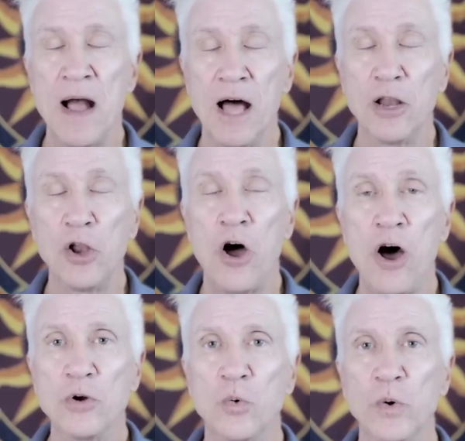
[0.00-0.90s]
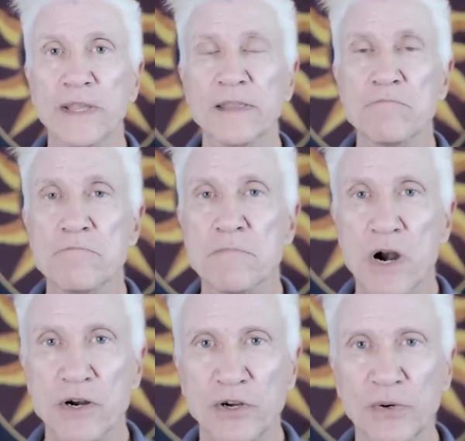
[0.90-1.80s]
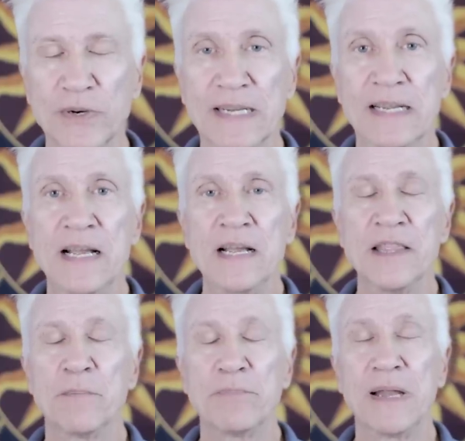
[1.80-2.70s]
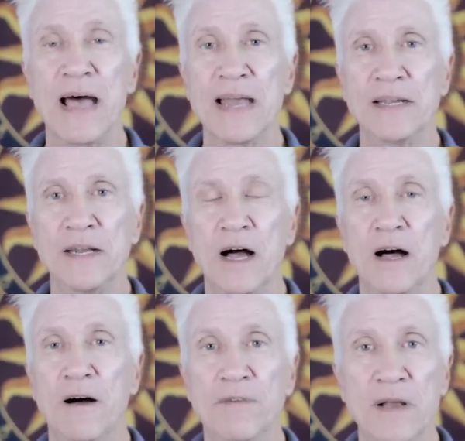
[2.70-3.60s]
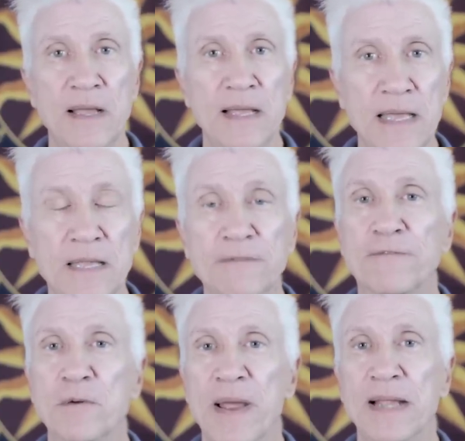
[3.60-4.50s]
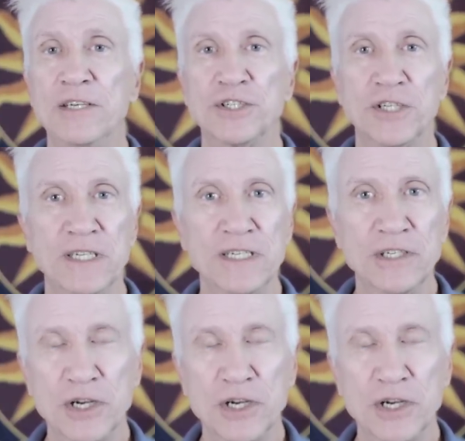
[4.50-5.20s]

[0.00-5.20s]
Along with Mercury, the planet of information,